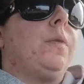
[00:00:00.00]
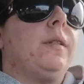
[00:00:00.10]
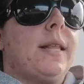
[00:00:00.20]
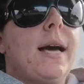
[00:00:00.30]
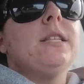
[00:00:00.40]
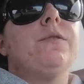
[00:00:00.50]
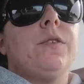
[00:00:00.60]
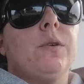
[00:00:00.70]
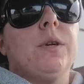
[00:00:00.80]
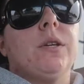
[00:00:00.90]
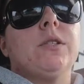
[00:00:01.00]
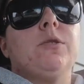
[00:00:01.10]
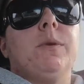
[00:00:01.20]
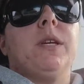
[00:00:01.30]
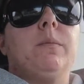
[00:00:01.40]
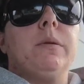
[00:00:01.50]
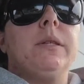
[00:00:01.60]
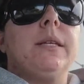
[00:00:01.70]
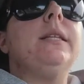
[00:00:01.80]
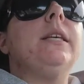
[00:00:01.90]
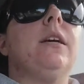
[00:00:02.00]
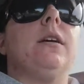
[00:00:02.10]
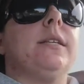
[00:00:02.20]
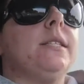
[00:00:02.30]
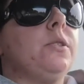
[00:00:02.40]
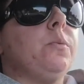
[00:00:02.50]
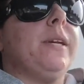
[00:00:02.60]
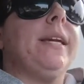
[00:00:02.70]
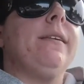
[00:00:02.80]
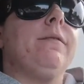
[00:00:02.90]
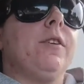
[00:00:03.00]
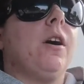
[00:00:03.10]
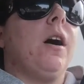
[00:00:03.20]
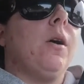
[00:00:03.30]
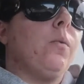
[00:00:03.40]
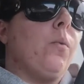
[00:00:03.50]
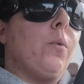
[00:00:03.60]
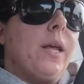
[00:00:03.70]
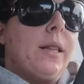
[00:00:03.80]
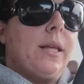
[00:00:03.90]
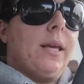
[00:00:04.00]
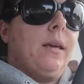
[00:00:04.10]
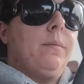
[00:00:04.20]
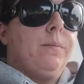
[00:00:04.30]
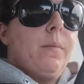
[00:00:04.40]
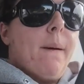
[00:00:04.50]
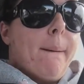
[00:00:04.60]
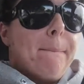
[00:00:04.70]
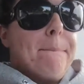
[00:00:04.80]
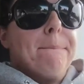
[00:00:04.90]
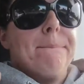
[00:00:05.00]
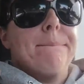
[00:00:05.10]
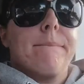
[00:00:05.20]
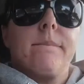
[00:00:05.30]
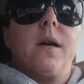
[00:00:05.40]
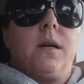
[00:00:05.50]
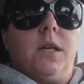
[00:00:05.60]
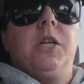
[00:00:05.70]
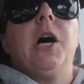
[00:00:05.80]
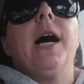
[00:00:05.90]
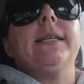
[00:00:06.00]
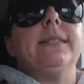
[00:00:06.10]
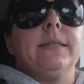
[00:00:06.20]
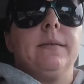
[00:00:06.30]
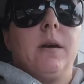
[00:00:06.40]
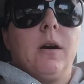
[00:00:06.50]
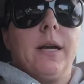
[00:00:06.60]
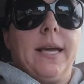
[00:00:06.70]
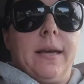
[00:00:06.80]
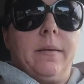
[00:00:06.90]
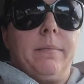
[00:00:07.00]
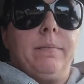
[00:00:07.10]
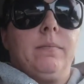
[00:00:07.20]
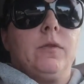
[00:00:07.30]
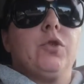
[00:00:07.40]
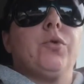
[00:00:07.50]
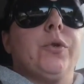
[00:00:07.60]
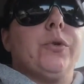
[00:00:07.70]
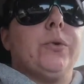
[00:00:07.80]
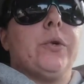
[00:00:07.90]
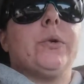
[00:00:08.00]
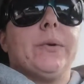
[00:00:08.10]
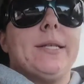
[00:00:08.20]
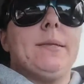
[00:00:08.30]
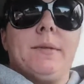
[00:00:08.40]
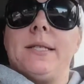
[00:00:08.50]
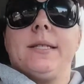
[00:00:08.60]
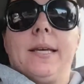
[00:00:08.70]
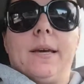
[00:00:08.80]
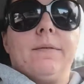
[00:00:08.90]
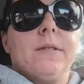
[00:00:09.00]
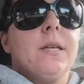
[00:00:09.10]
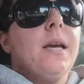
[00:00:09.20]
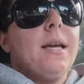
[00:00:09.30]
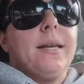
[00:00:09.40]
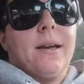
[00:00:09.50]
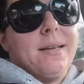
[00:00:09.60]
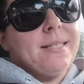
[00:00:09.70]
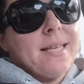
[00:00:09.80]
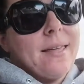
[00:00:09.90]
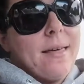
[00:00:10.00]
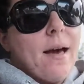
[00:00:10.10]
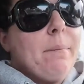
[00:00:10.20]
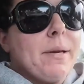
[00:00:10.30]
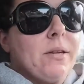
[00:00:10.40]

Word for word: the last few years, to be completely honest, we have not really gotten him true Christmas gifts. Now, I say that, but